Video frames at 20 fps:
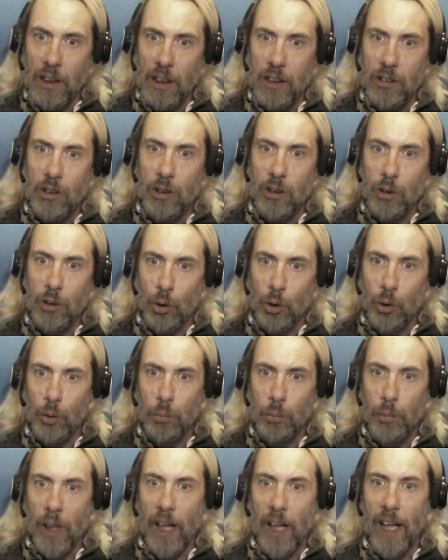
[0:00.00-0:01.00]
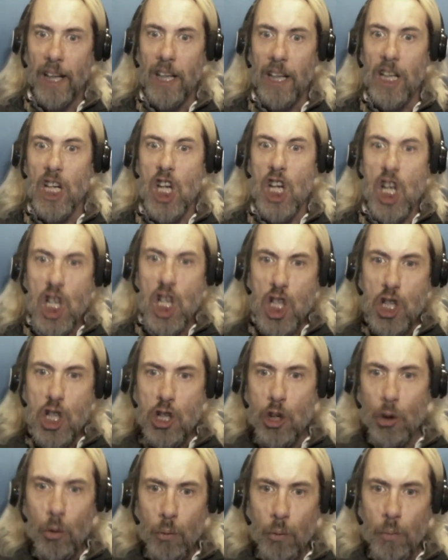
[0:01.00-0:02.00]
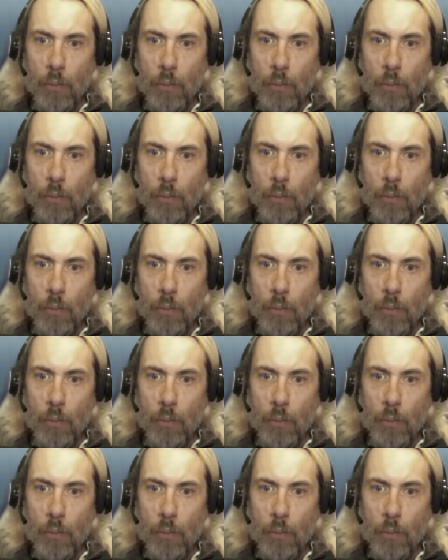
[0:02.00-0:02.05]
is controlled by you.